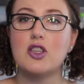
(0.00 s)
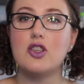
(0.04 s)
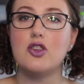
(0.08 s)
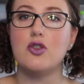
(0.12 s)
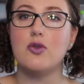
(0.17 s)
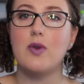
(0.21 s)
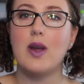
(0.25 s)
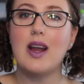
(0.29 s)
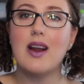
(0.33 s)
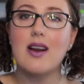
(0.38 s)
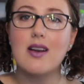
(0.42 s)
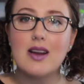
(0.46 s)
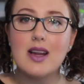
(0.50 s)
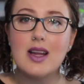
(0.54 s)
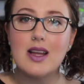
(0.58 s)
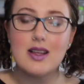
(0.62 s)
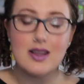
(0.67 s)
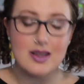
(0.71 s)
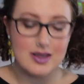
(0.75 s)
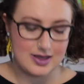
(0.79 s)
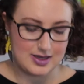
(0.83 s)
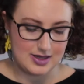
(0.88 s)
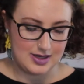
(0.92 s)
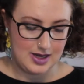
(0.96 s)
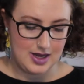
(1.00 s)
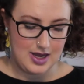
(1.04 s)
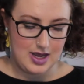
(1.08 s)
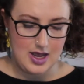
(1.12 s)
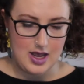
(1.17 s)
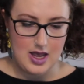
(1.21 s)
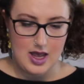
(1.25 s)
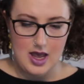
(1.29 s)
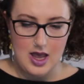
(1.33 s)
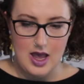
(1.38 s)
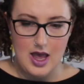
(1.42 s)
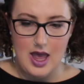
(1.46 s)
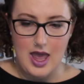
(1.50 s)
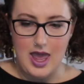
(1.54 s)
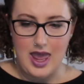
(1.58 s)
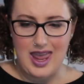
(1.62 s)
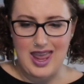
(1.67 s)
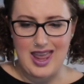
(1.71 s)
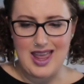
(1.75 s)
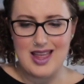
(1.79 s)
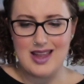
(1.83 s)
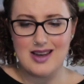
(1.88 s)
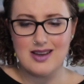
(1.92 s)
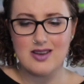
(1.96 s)
in new areas,
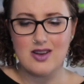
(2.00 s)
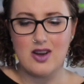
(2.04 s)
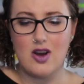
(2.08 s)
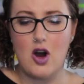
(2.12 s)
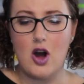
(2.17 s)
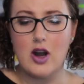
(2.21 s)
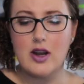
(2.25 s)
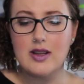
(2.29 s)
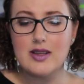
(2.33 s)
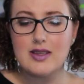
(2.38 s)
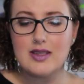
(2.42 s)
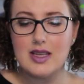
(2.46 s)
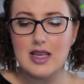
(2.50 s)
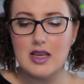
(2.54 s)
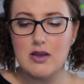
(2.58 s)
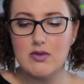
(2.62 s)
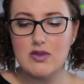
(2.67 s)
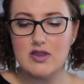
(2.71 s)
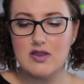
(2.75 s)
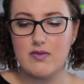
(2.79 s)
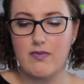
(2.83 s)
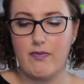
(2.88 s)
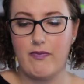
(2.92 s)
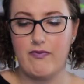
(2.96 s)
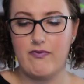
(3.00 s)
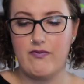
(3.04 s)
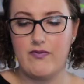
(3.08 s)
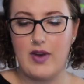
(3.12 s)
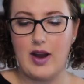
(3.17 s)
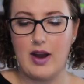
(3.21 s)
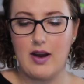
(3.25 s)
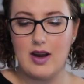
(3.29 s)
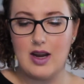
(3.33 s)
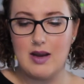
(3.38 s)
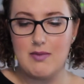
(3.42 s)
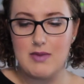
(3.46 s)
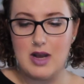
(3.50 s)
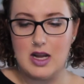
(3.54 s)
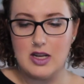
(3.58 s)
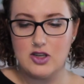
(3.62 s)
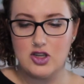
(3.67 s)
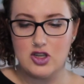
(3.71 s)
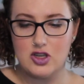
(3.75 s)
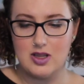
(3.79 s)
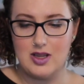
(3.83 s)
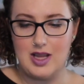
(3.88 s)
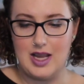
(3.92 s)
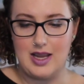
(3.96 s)
and honestly, it was very
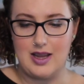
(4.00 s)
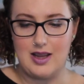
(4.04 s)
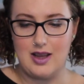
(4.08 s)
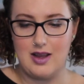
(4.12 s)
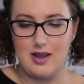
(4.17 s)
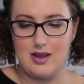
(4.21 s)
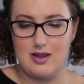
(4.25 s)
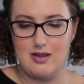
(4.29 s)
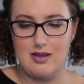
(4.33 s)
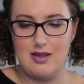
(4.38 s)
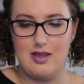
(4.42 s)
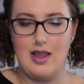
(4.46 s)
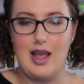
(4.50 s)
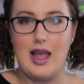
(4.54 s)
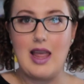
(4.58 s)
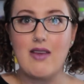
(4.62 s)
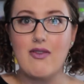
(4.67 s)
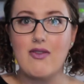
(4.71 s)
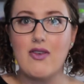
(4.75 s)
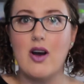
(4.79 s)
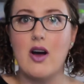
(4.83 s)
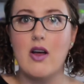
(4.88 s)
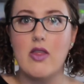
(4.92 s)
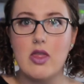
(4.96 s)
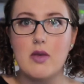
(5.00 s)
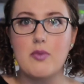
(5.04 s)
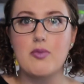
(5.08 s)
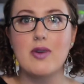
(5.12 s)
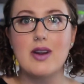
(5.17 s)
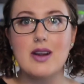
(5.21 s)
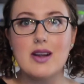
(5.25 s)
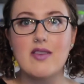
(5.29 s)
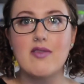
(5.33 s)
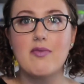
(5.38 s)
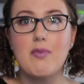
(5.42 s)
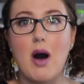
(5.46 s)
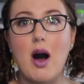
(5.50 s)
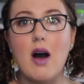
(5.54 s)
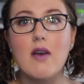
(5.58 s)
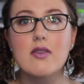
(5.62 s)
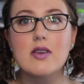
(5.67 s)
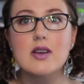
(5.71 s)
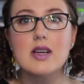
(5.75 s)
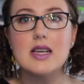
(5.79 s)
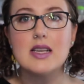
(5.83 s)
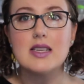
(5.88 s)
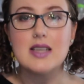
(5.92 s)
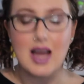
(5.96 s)
much like a life on the brink of
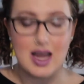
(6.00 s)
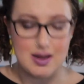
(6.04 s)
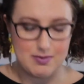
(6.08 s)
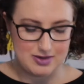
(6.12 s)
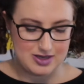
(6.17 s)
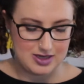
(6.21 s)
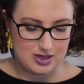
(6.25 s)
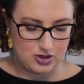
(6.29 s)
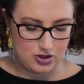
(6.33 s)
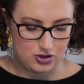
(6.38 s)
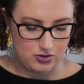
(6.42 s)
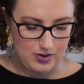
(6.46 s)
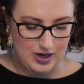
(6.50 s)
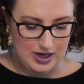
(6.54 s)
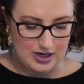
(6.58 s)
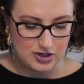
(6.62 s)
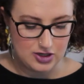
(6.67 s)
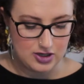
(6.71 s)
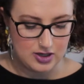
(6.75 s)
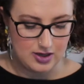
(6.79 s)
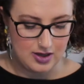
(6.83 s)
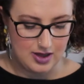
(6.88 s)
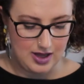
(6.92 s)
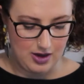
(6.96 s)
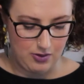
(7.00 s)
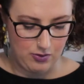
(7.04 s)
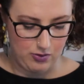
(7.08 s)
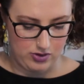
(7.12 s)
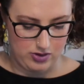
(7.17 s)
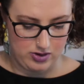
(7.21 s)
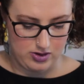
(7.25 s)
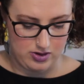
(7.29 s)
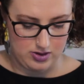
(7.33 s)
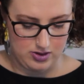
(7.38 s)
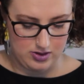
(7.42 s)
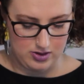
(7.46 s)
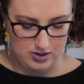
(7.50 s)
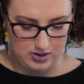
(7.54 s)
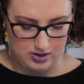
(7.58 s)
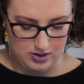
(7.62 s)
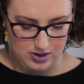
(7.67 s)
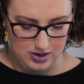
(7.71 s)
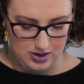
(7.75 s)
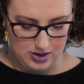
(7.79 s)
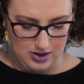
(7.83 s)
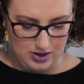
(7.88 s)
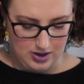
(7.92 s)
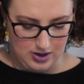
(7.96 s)
poverty type situation. They were
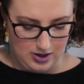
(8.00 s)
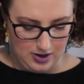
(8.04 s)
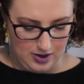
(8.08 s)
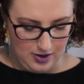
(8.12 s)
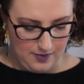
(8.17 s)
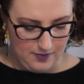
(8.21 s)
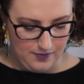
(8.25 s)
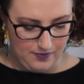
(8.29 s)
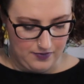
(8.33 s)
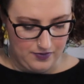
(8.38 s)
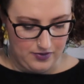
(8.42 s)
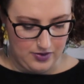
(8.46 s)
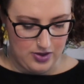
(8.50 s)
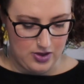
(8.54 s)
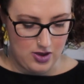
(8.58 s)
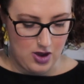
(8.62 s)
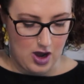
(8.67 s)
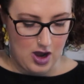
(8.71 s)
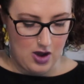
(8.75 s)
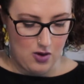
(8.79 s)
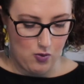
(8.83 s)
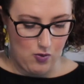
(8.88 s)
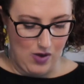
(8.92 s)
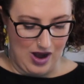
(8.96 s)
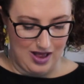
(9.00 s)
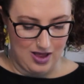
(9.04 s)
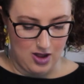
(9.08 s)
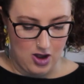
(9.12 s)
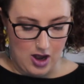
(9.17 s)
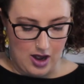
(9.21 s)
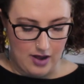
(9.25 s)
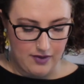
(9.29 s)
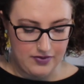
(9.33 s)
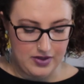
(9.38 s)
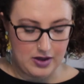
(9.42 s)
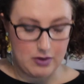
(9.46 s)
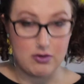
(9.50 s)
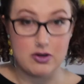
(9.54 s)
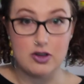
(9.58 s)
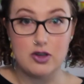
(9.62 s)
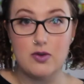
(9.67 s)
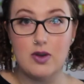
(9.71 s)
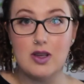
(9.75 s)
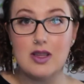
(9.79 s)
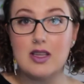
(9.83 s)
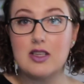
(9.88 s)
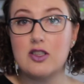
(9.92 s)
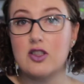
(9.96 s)
not well off. They were
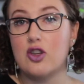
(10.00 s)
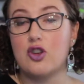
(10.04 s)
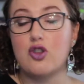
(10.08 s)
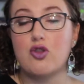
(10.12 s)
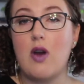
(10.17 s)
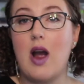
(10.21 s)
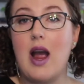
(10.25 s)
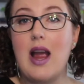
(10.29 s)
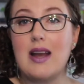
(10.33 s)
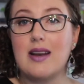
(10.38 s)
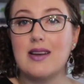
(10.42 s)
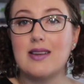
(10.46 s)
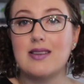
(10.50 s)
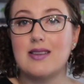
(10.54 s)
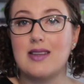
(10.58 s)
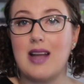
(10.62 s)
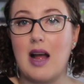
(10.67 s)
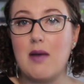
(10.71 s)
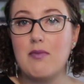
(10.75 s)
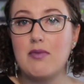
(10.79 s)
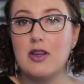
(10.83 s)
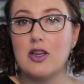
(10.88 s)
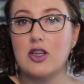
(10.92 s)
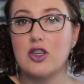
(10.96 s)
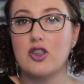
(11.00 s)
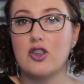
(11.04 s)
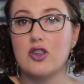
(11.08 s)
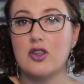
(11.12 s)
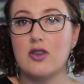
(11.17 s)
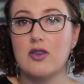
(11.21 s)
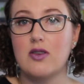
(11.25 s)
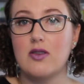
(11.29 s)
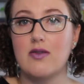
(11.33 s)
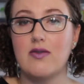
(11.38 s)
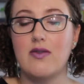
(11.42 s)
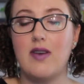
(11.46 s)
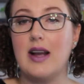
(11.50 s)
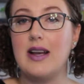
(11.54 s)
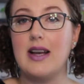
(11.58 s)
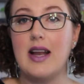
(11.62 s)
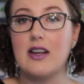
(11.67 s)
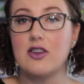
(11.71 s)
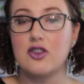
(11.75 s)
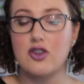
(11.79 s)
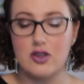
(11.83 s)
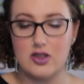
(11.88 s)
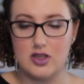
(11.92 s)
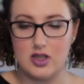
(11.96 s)
doing this to try and establish
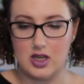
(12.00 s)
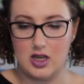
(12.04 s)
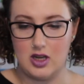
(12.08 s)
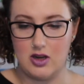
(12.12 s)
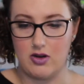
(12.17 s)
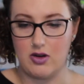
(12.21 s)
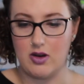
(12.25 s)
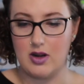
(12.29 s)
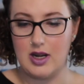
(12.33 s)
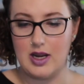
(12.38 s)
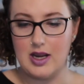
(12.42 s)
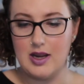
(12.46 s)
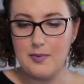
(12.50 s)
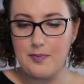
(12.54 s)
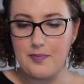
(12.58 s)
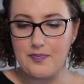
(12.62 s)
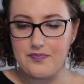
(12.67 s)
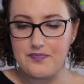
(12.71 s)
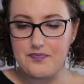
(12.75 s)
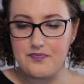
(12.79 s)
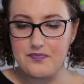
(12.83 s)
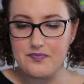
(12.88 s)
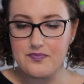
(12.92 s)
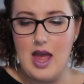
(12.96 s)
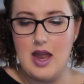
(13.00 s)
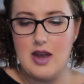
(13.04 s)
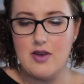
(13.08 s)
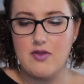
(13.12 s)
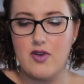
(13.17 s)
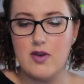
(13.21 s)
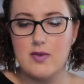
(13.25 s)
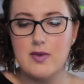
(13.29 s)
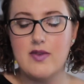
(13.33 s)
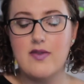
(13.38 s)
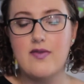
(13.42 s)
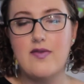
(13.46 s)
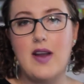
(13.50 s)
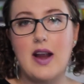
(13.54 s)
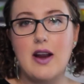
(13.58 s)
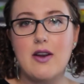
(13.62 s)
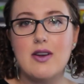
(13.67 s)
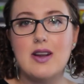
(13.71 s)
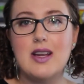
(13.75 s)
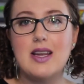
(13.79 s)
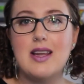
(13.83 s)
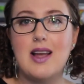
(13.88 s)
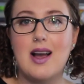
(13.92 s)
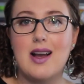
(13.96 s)
financial security. And from a
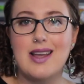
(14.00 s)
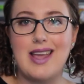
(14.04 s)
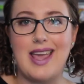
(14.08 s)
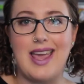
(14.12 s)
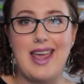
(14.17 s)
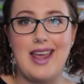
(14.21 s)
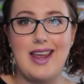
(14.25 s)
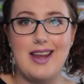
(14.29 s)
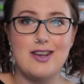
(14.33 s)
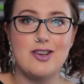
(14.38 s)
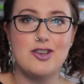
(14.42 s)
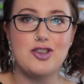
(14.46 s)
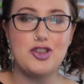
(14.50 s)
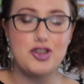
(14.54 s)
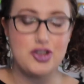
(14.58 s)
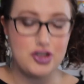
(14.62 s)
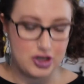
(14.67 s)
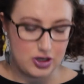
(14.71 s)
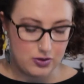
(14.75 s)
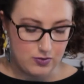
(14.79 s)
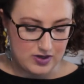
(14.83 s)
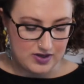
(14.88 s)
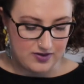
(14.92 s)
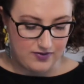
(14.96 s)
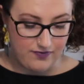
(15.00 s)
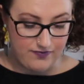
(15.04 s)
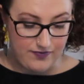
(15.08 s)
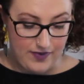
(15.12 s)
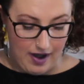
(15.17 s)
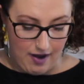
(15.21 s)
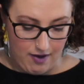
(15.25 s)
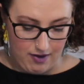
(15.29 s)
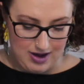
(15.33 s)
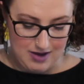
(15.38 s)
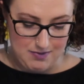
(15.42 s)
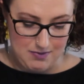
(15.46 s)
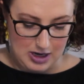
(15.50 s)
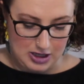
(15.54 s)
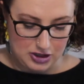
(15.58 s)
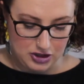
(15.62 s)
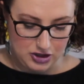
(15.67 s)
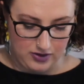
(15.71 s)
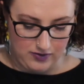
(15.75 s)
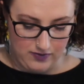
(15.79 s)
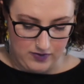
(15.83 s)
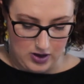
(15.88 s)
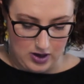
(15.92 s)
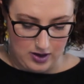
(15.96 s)
very young age, she was very
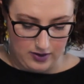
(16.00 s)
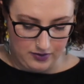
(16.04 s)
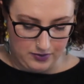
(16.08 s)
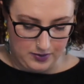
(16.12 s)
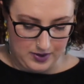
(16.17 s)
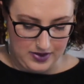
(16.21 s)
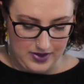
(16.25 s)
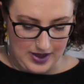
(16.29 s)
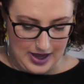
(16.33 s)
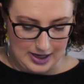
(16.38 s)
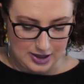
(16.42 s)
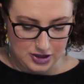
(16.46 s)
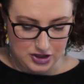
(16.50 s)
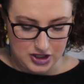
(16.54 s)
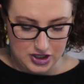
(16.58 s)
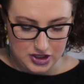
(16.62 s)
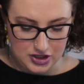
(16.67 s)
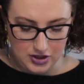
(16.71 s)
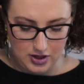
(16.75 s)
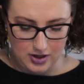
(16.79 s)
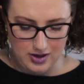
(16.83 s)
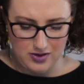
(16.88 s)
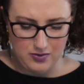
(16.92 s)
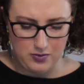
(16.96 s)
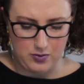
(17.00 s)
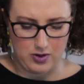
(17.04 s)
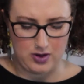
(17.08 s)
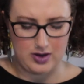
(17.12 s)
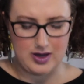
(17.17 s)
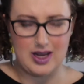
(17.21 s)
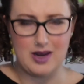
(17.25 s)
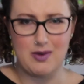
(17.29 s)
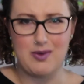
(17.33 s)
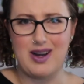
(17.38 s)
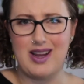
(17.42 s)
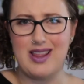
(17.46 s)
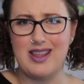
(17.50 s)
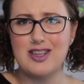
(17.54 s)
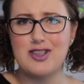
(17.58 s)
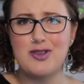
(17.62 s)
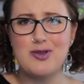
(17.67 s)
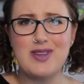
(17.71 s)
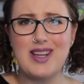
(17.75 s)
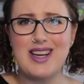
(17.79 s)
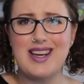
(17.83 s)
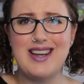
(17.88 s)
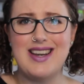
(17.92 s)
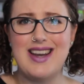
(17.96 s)
much involved with that. She started working when I think
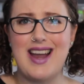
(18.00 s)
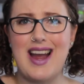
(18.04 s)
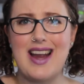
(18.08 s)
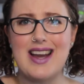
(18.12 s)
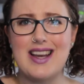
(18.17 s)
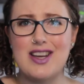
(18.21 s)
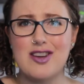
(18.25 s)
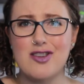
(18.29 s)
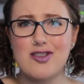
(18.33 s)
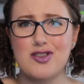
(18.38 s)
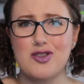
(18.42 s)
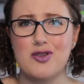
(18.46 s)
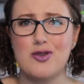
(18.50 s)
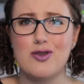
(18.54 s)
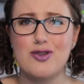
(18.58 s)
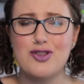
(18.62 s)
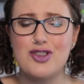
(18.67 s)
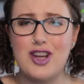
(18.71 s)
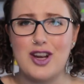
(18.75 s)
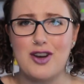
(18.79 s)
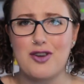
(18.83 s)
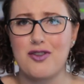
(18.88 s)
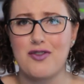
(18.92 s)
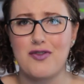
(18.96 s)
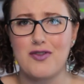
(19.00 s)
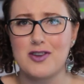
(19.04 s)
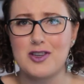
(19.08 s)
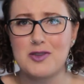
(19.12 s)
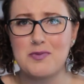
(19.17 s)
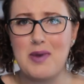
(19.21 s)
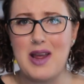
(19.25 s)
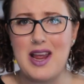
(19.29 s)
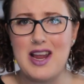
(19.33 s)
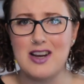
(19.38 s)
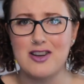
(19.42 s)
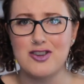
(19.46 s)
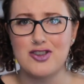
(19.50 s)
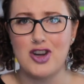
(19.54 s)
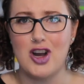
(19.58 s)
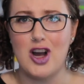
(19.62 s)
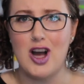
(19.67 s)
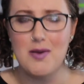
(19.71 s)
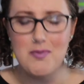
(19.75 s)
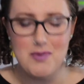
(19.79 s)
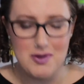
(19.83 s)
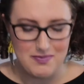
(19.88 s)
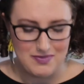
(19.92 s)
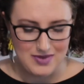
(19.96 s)
she was like 9 years old. She had her first paying
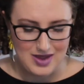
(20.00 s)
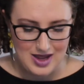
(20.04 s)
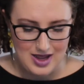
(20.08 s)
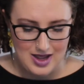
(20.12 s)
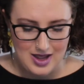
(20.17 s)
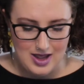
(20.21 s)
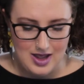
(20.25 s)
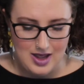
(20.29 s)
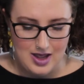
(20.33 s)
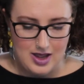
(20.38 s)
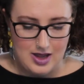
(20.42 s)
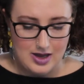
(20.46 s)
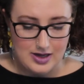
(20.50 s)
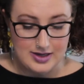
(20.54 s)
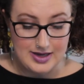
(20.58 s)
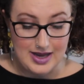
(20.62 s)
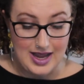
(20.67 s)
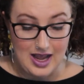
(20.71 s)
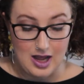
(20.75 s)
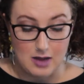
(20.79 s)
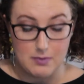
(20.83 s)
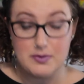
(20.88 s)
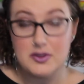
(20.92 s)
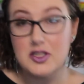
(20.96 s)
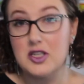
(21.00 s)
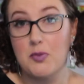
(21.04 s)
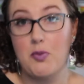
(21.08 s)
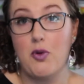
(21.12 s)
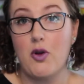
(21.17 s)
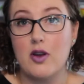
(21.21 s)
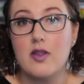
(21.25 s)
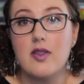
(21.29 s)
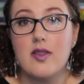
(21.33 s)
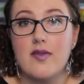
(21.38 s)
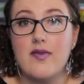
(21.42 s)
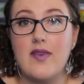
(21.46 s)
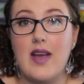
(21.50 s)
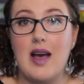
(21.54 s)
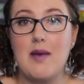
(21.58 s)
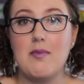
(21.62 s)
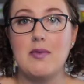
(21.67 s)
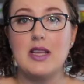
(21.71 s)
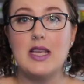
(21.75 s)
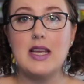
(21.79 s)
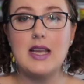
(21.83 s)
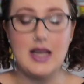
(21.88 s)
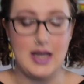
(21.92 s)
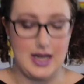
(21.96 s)
job to help support the
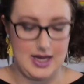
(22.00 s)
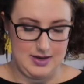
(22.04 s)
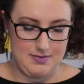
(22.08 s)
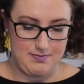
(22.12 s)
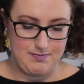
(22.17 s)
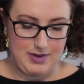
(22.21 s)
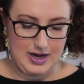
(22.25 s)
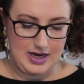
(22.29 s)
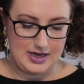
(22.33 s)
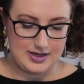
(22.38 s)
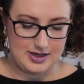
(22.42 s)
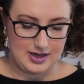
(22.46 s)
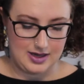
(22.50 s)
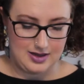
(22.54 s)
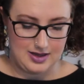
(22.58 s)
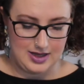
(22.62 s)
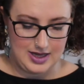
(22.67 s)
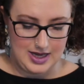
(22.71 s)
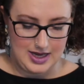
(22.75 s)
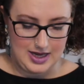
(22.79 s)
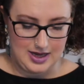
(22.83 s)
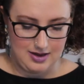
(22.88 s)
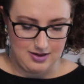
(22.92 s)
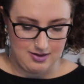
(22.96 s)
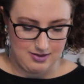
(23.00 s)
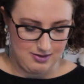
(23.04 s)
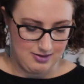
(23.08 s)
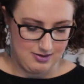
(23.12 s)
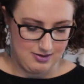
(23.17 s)
family and basically